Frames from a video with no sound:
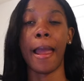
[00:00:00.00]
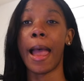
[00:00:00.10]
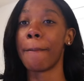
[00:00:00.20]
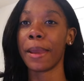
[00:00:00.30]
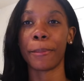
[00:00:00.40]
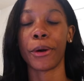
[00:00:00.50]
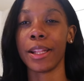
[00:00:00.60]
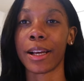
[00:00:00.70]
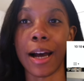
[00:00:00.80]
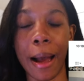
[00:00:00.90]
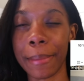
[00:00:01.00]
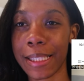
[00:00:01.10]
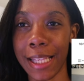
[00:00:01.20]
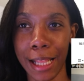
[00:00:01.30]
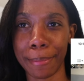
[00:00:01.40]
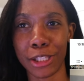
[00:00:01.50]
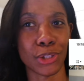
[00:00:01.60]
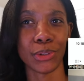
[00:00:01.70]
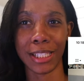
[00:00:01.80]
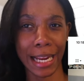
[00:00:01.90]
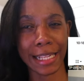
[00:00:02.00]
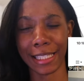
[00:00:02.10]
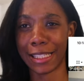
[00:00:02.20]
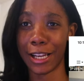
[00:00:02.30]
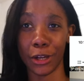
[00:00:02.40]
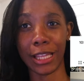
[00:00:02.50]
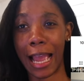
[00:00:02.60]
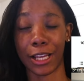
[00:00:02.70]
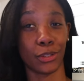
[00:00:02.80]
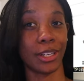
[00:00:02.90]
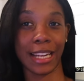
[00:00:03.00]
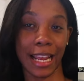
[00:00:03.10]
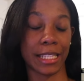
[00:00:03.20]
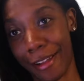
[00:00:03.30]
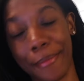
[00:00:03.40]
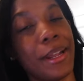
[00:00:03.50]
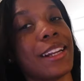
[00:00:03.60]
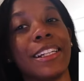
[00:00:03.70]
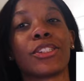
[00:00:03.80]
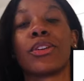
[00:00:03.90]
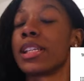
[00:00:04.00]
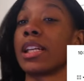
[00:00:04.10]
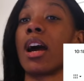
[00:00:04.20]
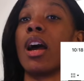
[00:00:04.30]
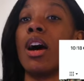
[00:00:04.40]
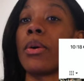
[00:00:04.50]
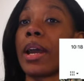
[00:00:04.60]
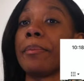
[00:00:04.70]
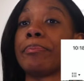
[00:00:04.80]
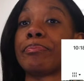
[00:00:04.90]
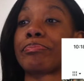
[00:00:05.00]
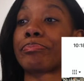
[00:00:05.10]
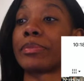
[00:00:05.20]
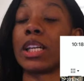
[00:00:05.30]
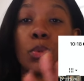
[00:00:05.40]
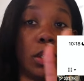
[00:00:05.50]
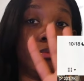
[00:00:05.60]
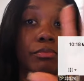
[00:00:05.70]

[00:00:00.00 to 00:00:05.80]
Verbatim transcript: And people are in the comments telling me to do the dance because they know that I could do the dance. I'm not a dancer on TikTok. Okay, that's one.